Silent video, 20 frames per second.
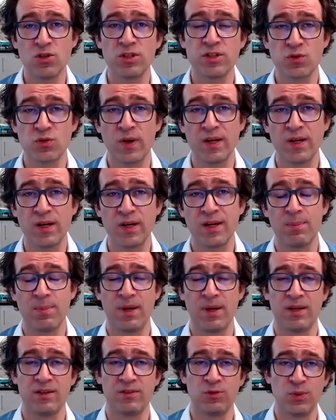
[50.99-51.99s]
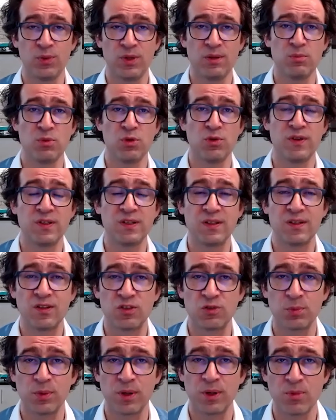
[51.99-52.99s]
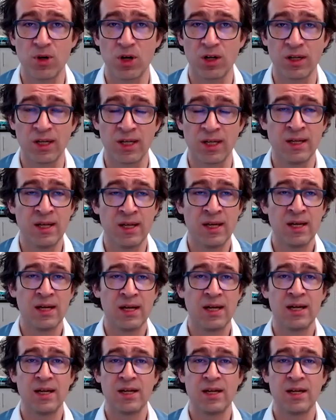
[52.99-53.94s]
They usually trend up as we move into the spring market,